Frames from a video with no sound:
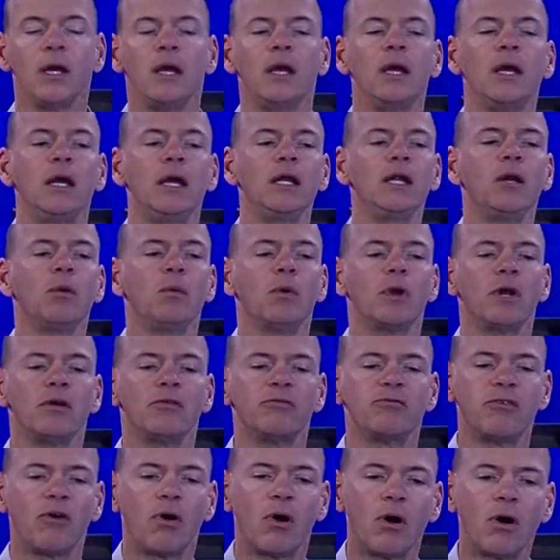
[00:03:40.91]
Anyone
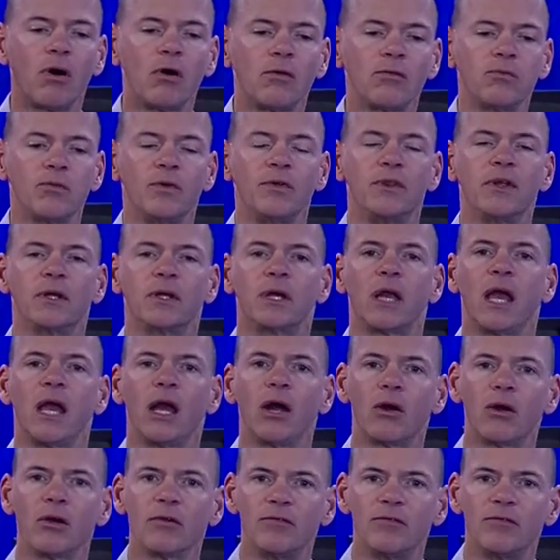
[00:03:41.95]
involved with the care